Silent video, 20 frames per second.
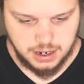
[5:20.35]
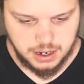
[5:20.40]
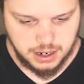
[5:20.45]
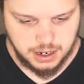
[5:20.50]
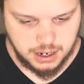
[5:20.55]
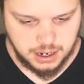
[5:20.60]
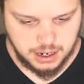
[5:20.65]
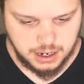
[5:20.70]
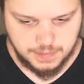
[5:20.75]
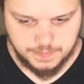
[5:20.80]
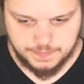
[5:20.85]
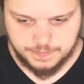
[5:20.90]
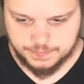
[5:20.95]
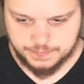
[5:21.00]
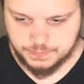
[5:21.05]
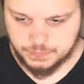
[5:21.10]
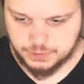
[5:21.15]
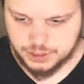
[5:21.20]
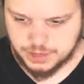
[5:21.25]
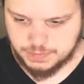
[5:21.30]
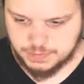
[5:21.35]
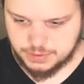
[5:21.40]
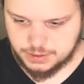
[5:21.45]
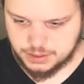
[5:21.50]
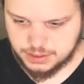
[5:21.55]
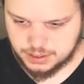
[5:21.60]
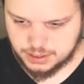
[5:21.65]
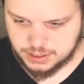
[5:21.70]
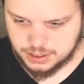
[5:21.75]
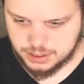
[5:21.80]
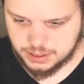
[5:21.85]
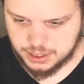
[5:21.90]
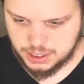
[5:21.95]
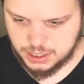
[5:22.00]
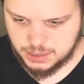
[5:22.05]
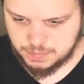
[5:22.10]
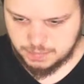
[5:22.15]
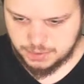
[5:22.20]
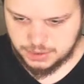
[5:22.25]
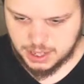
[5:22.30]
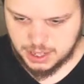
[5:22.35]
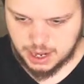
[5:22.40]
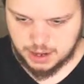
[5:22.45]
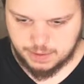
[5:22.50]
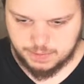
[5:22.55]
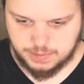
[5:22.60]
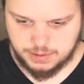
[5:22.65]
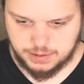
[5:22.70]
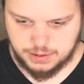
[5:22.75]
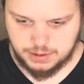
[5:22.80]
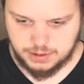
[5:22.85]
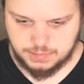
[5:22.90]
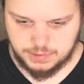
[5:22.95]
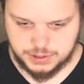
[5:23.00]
We're definitely going to keep that one,